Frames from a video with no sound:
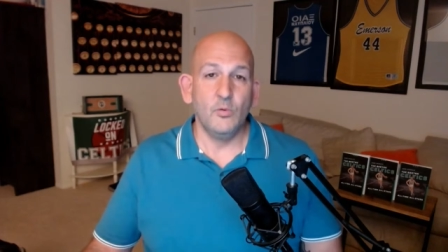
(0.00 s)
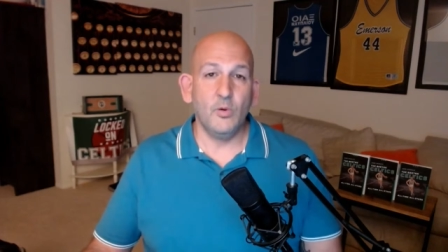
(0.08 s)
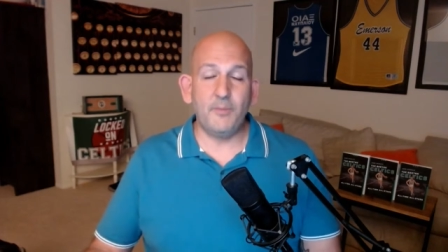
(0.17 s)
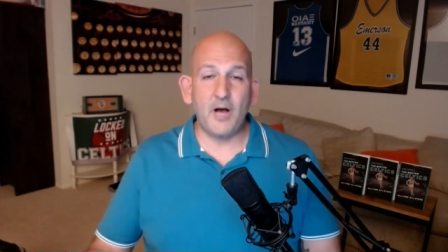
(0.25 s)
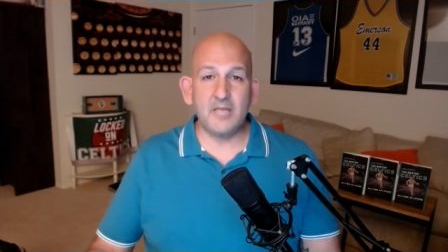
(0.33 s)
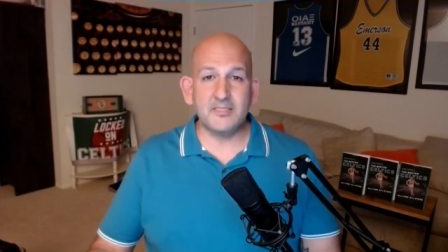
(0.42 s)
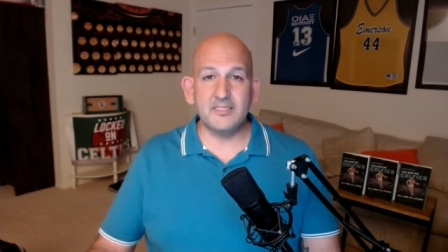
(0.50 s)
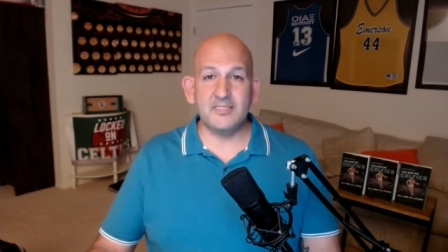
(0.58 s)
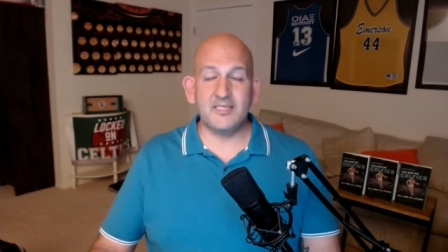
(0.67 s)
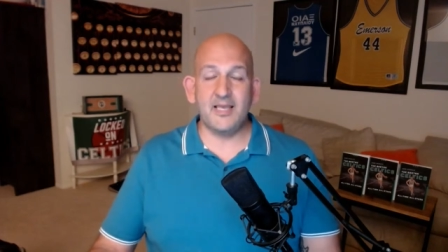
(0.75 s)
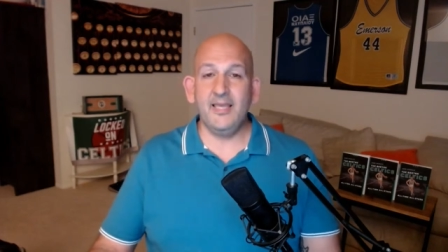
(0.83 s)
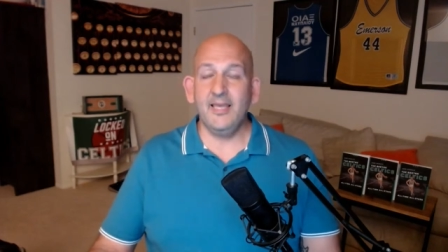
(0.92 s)
Well, Boston
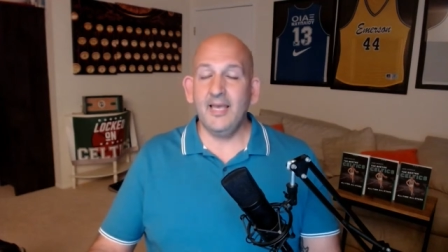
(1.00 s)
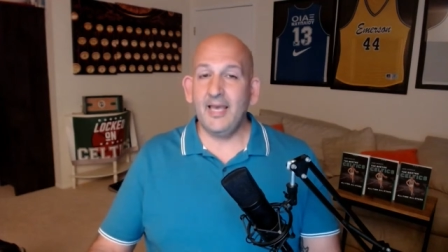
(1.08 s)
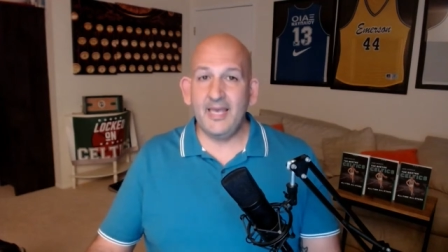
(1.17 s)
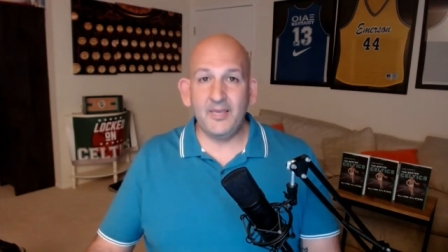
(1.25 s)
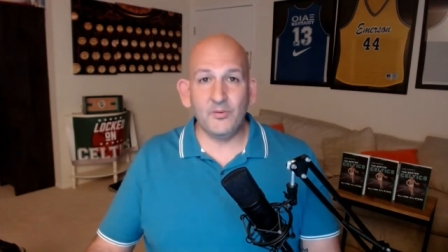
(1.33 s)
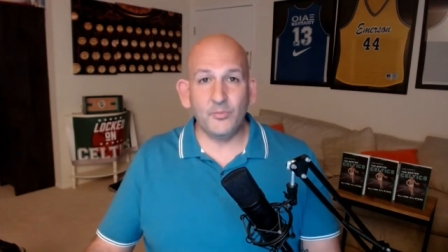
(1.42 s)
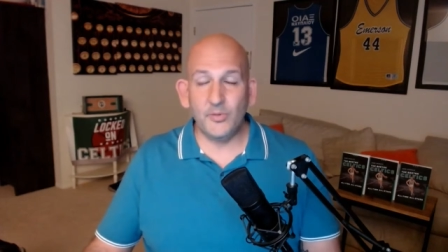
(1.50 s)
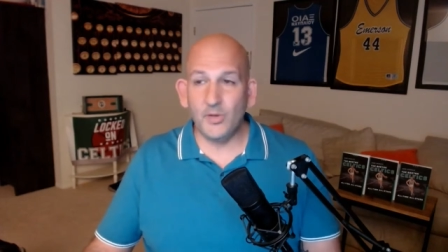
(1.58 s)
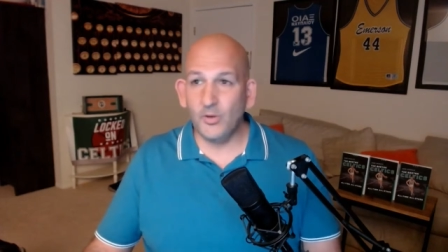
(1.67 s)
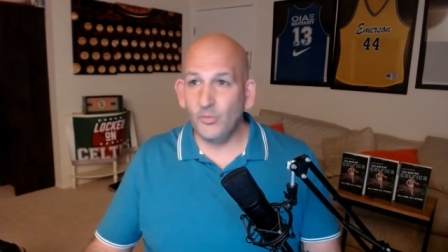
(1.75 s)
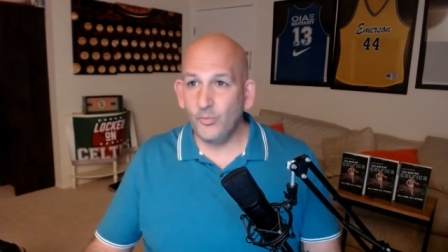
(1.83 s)
can say, hey, you know,